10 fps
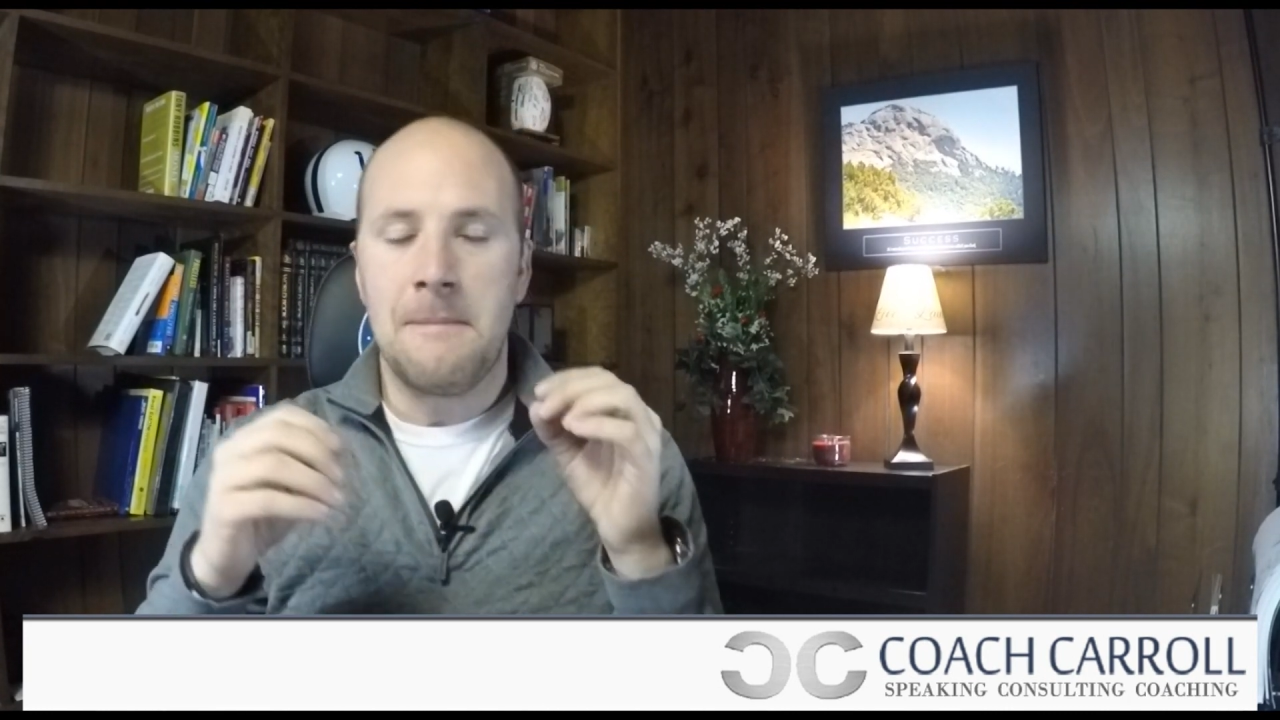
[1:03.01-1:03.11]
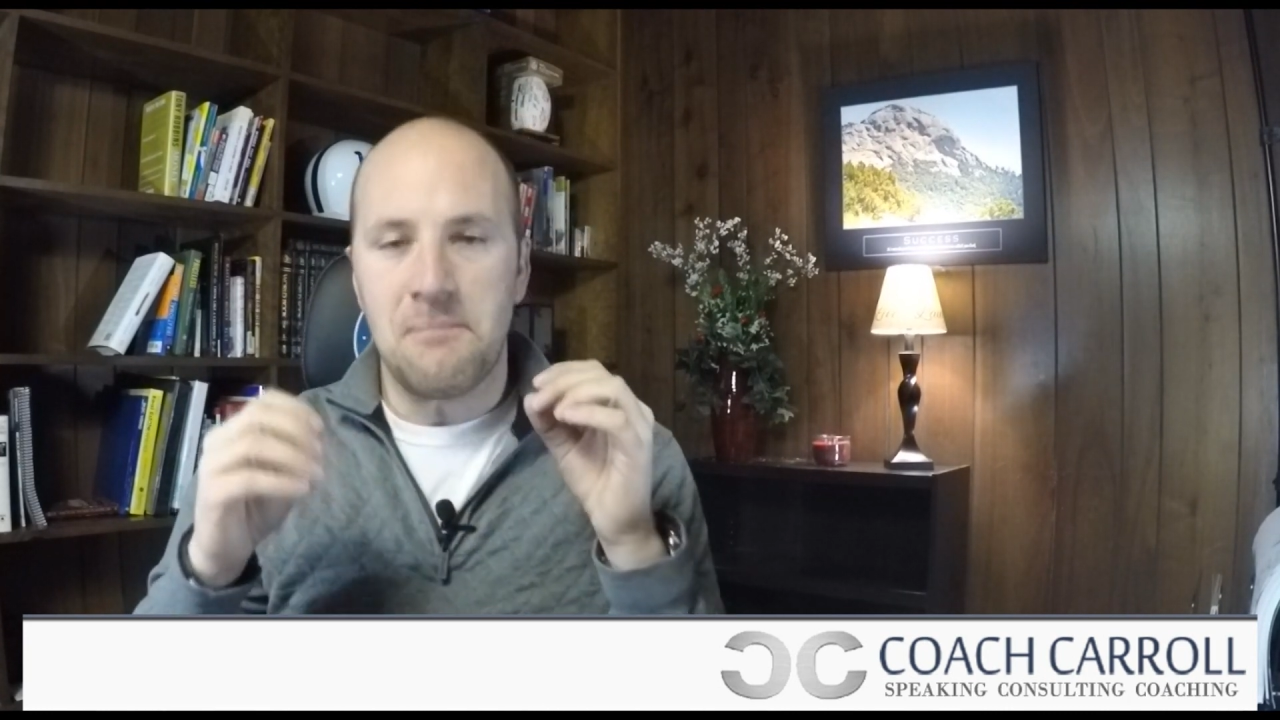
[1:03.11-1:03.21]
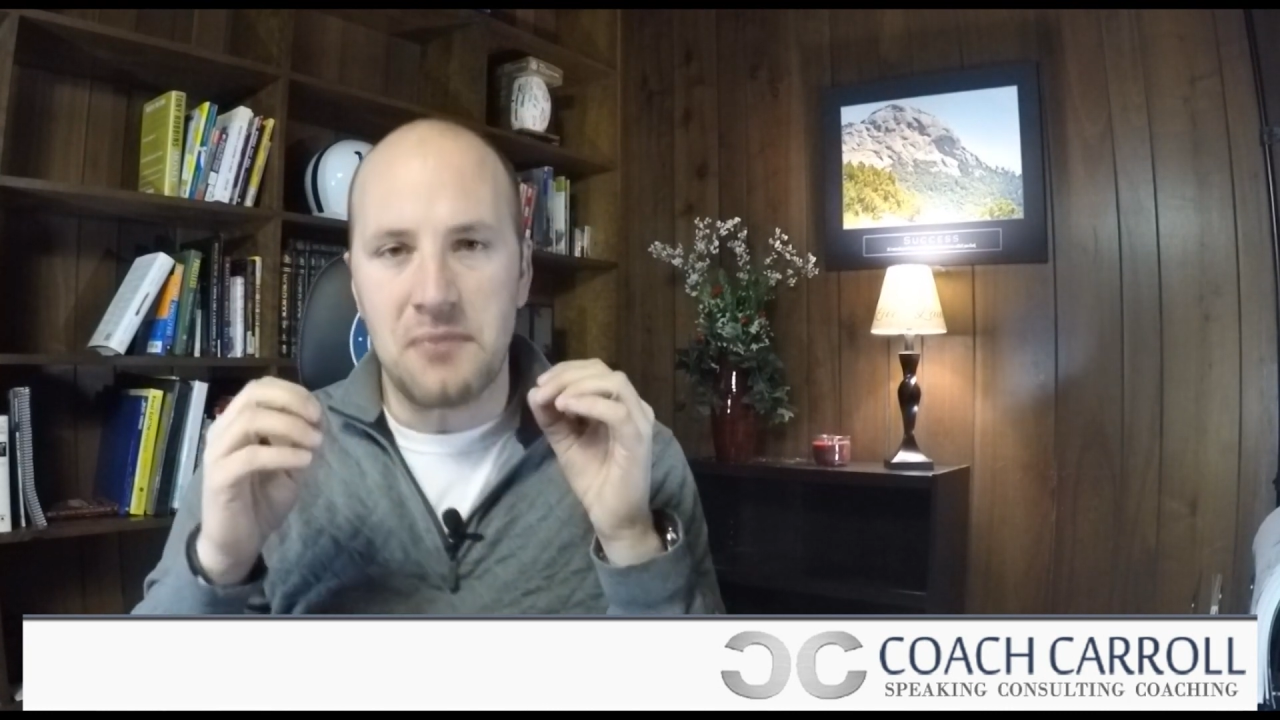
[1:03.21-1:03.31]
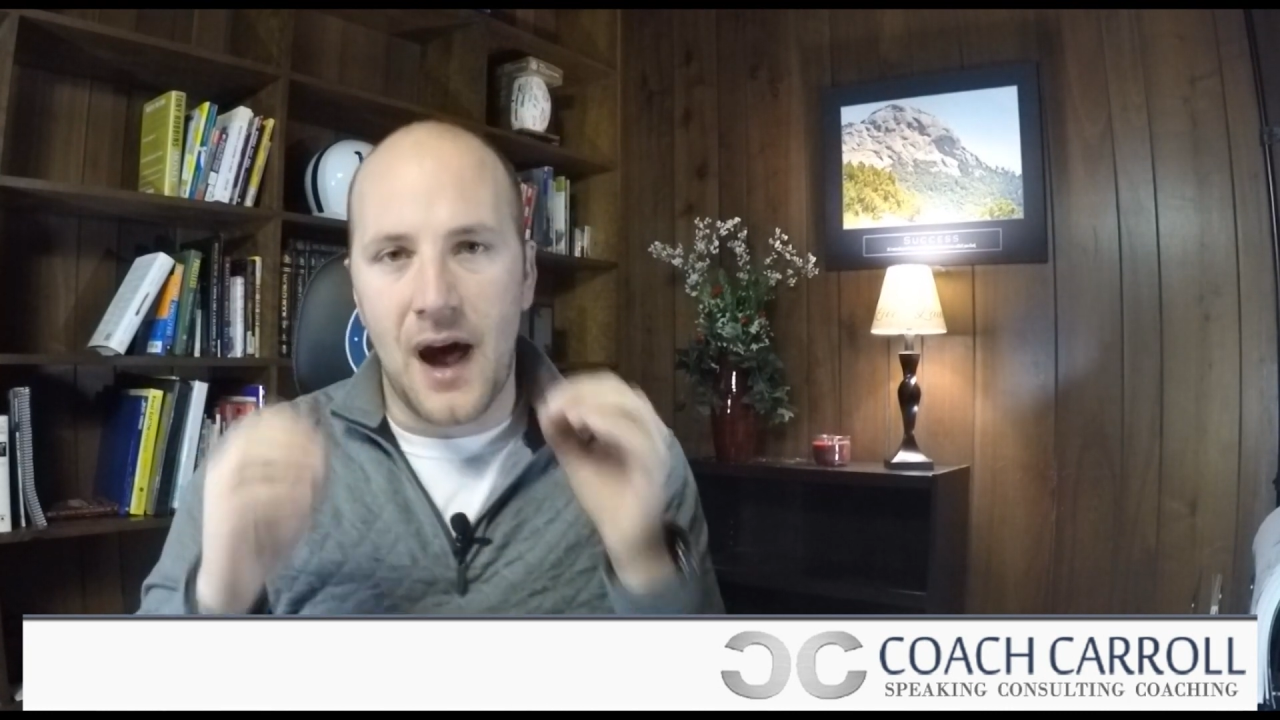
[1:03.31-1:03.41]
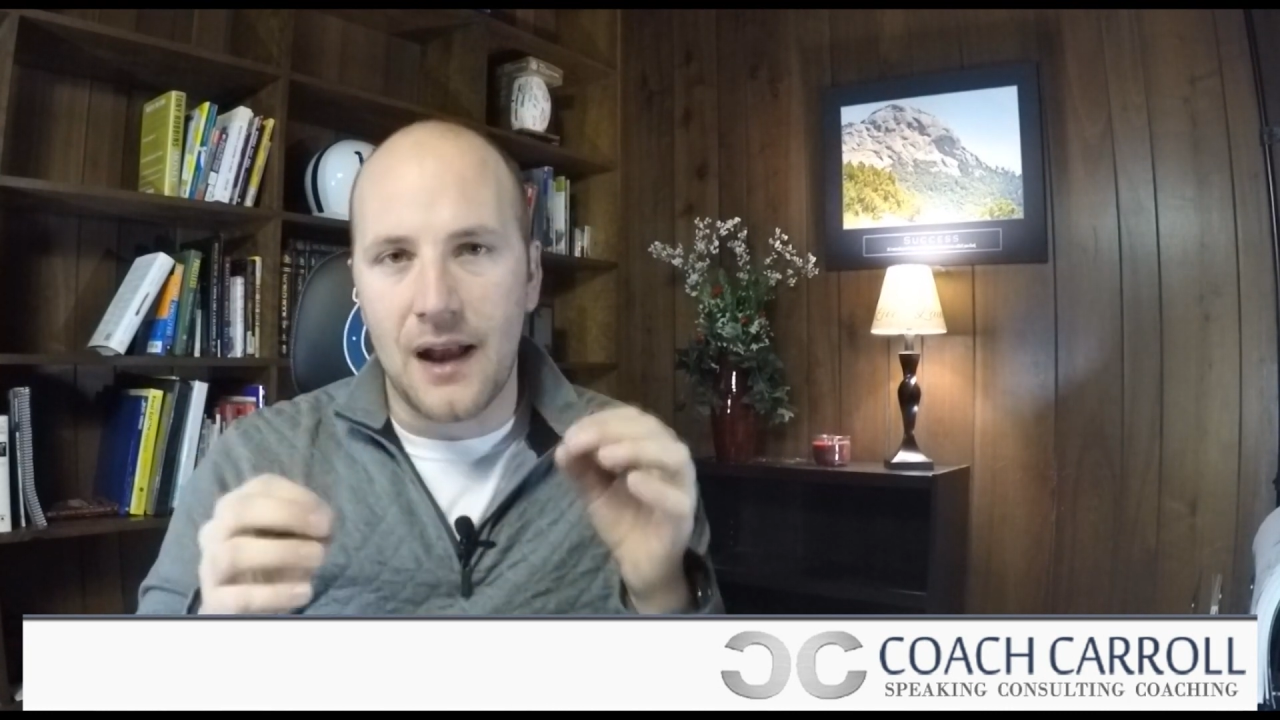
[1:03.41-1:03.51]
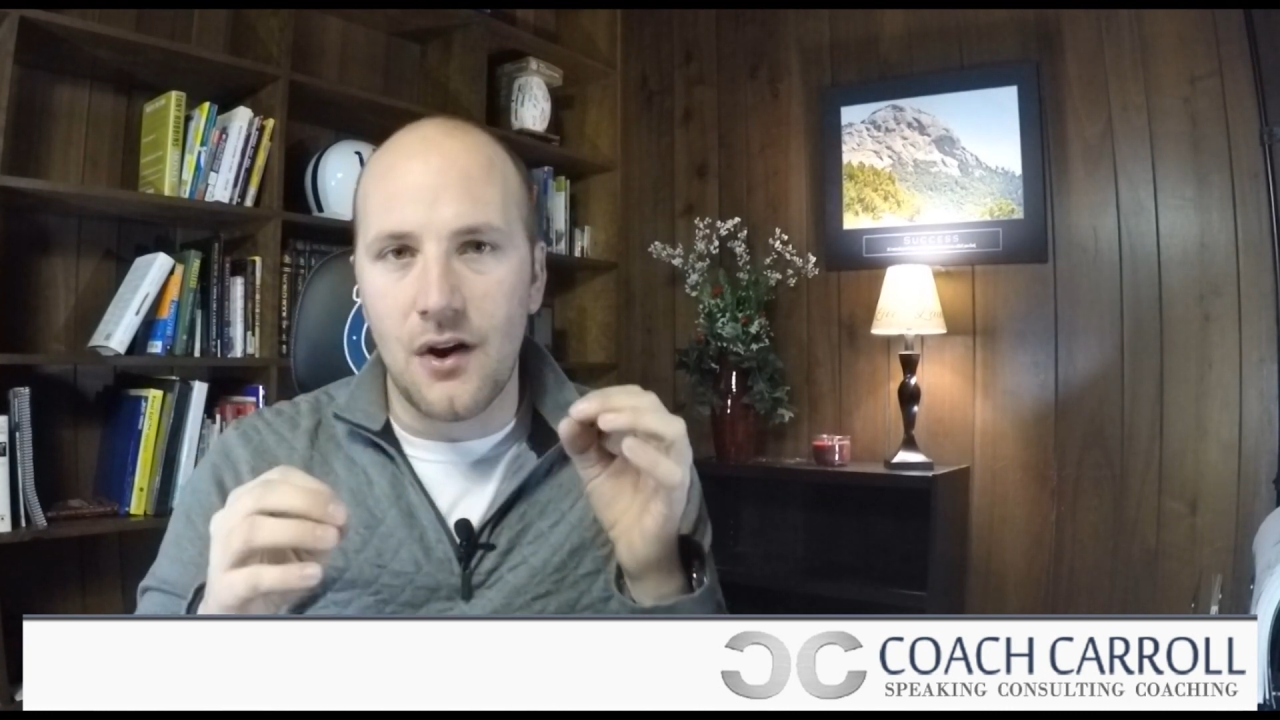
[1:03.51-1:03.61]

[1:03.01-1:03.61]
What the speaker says: Not